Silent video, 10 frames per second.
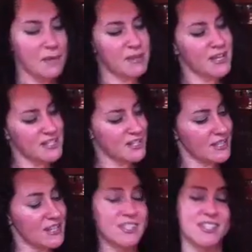Because the
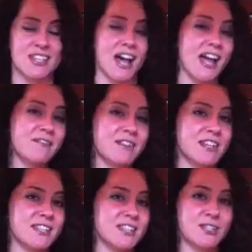yeast is live
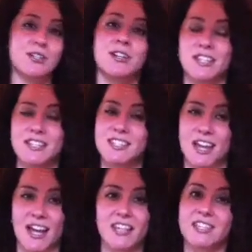and it's still
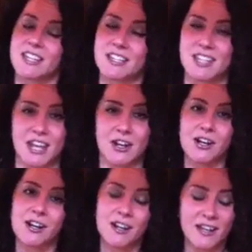inside the
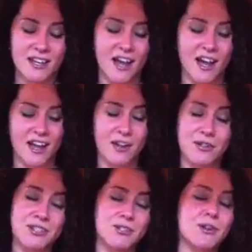container, it
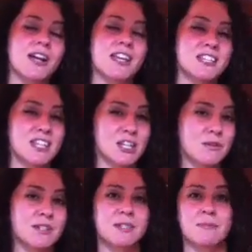goes through a
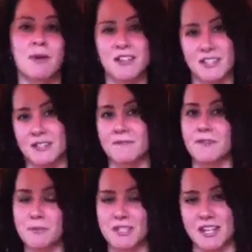continuous process of
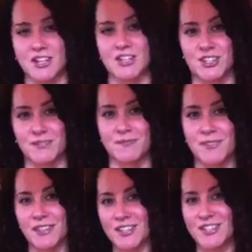fermentation.
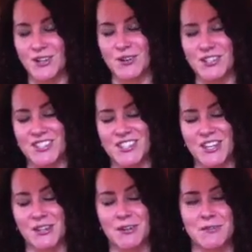So
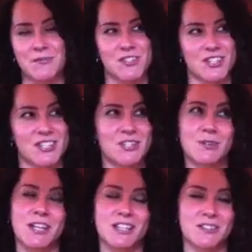instead of just
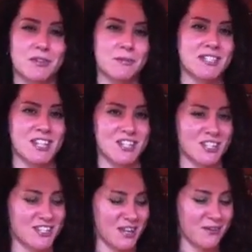doing the
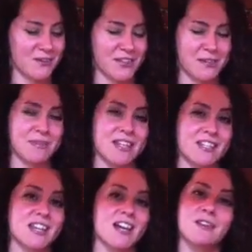fermentation cycle and then
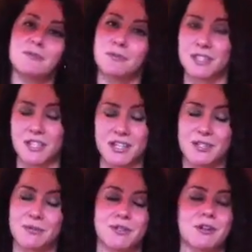being done when the
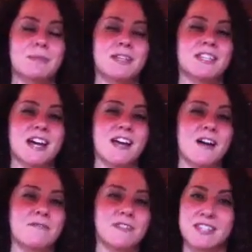yeast would normally die
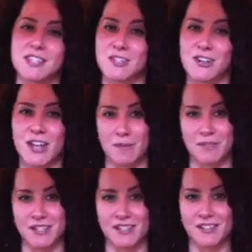off, these yeasts are
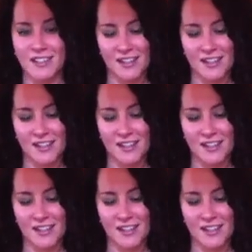kept in